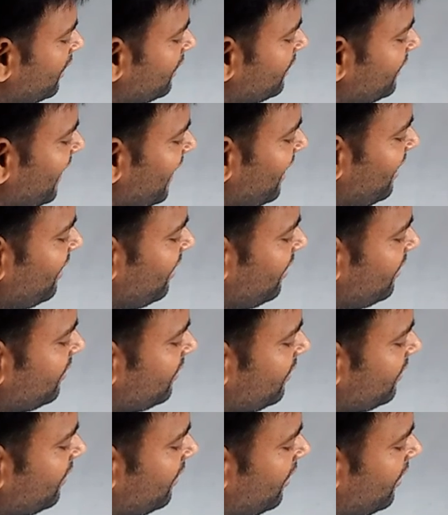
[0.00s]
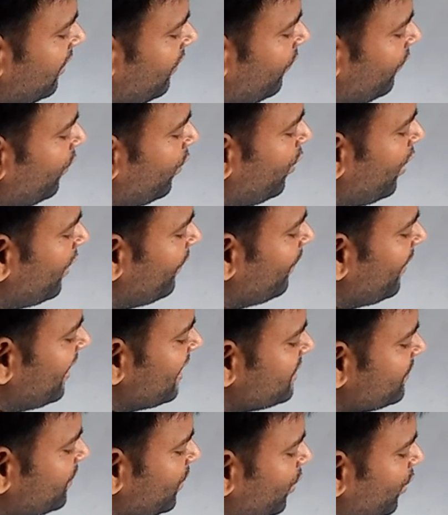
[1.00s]
Then four
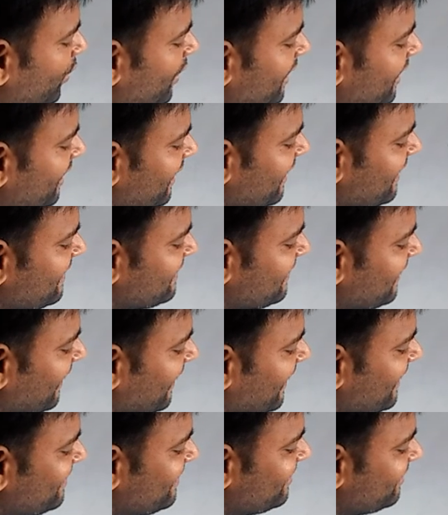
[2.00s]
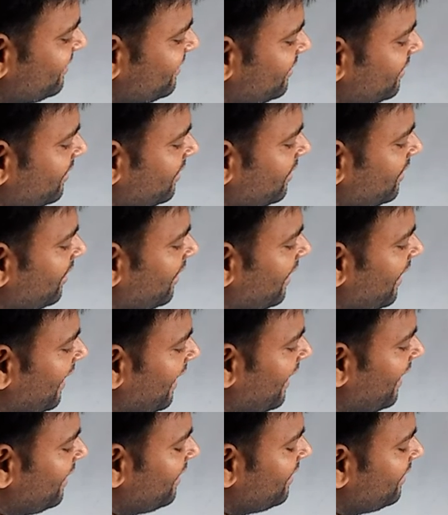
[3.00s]
plus four is eight,
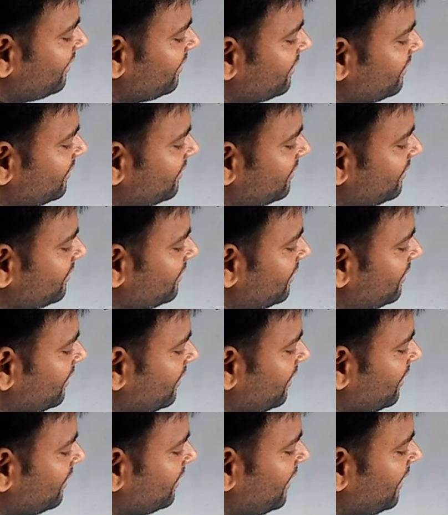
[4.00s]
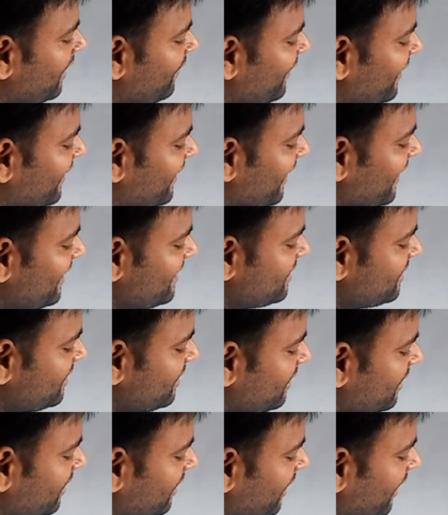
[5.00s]
and then we get
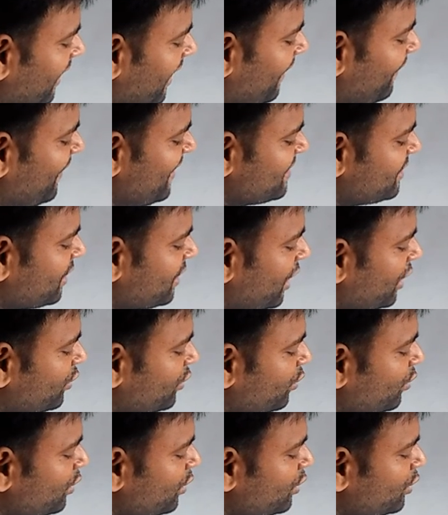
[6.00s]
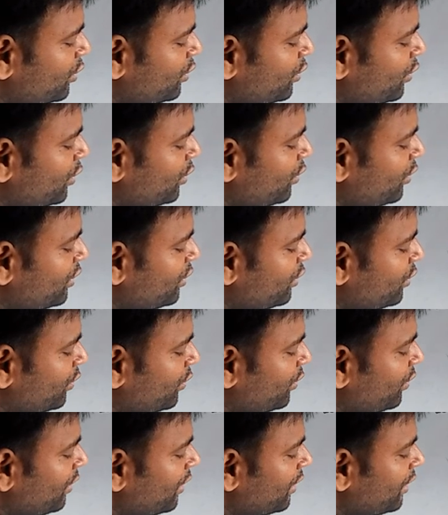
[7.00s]
A B is equal to two root
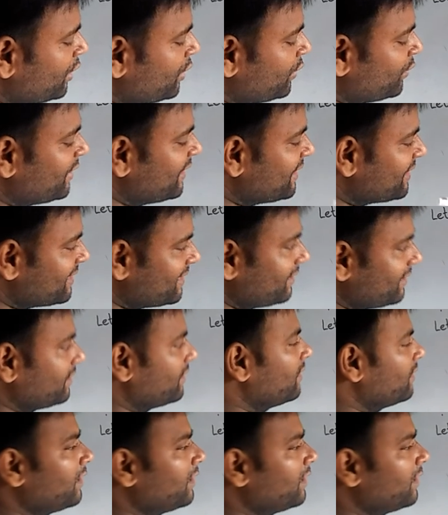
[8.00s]
two units.